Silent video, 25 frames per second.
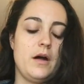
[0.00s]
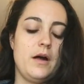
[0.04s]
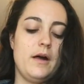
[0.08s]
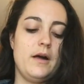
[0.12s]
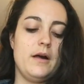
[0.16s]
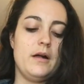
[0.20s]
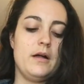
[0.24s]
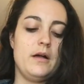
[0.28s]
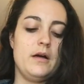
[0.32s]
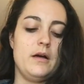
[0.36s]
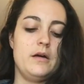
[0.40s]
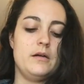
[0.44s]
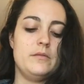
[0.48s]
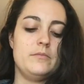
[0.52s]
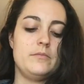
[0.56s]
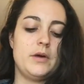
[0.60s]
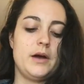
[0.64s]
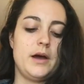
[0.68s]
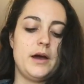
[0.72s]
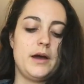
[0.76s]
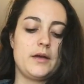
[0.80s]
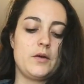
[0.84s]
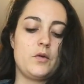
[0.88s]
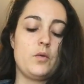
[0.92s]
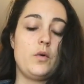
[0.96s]

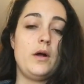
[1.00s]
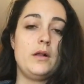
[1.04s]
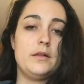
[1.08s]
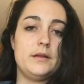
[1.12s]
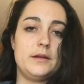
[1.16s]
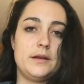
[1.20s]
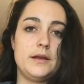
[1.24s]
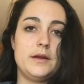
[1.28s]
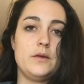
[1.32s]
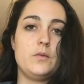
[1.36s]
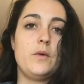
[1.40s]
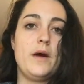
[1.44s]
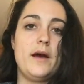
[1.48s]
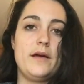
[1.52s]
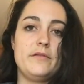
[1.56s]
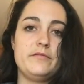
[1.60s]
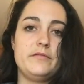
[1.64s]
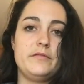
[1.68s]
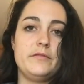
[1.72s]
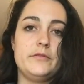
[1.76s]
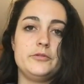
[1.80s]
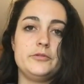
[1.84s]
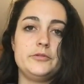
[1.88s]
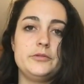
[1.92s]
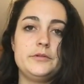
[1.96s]
high quality wet
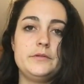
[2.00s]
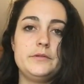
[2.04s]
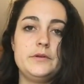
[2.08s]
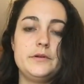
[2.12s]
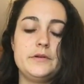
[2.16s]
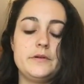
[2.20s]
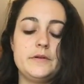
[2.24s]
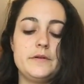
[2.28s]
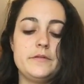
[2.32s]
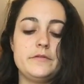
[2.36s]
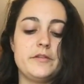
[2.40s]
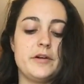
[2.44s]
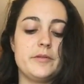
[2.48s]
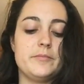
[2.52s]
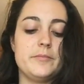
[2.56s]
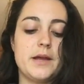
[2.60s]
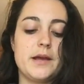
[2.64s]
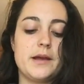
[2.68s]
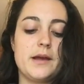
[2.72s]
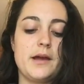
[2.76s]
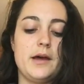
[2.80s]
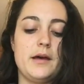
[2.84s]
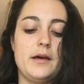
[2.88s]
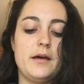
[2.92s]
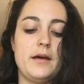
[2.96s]
food from
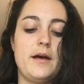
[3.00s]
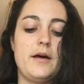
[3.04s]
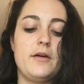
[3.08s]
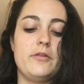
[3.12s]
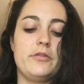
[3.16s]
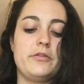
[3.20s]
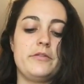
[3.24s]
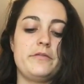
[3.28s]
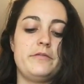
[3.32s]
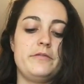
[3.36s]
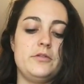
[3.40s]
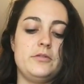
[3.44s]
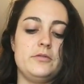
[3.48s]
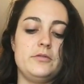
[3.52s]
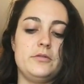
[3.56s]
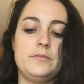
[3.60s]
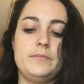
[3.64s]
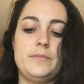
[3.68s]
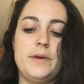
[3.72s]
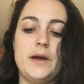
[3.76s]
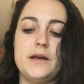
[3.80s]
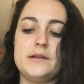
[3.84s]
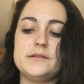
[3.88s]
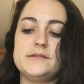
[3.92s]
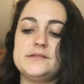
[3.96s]
like a health food
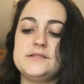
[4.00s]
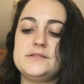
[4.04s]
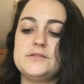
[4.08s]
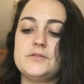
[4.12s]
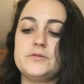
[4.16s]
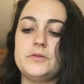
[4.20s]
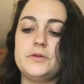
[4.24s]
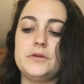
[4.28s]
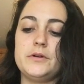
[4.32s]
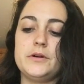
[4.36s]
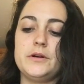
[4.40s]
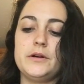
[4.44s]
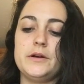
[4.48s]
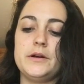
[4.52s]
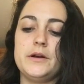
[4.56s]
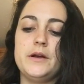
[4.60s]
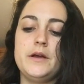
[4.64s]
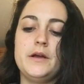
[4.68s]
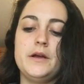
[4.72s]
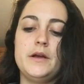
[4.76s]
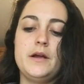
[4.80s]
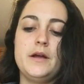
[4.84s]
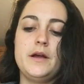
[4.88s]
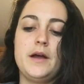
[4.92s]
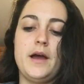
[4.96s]
pet store.
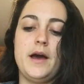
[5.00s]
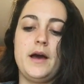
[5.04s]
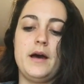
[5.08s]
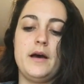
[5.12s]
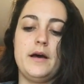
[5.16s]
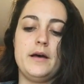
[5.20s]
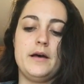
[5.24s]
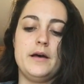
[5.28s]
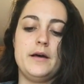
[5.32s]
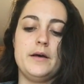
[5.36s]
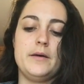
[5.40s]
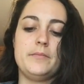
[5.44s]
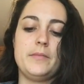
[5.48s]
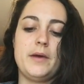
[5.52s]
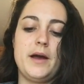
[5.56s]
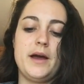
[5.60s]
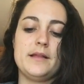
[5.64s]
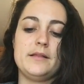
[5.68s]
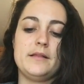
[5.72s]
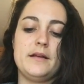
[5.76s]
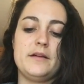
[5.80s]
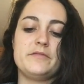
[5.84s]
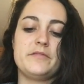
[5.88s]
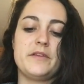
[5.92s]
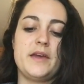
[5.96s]
I
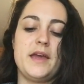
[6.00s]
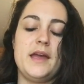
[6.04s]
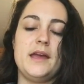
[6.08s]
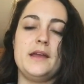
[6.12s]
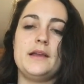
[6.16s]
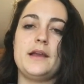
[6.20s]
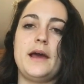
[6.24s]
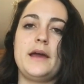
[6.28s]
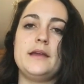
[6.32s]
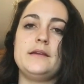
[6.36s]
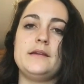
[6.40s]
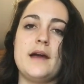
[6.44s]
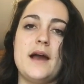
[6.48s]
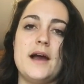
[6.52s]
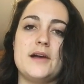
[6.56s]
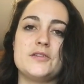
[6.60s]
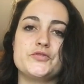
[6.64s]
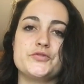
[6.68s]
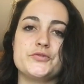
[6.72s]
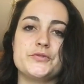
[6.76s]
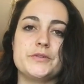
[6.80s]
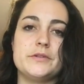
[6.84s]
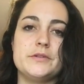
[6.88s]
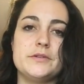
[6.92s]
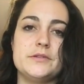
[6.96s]
love Canine
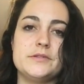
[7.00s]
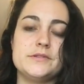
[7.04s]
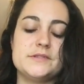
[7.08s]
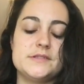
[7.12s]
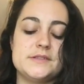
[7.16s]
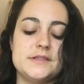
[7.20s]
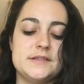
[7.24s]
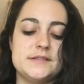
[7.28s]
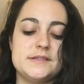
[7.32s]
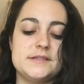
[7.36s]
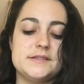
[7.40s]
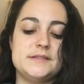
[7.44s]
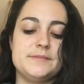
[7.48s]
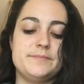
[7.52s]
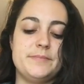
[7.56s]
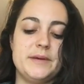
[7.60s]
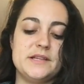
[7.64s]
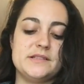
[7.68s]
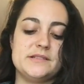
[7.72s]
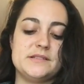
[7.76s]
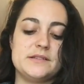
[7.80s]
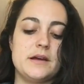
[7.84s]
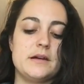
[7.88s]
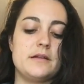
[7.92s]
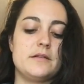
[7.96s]
Naturals. It's
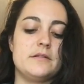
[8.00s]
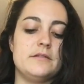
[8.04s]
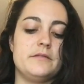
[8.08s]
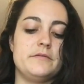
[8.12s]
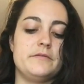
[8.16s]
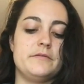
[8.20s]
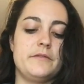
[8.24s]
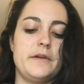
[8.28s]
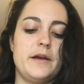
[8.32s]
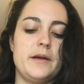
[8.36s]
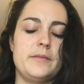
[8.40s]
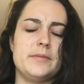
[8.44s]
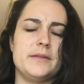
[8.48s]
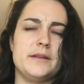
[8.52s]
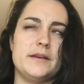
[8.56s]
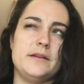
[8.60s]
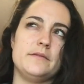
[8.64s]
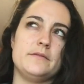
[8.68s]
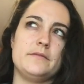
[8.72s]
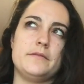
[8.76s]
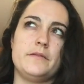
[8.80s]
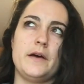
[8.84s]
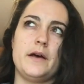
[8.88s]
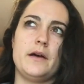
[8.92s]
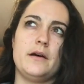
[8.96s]
based out of, I
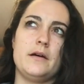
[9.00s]
believe,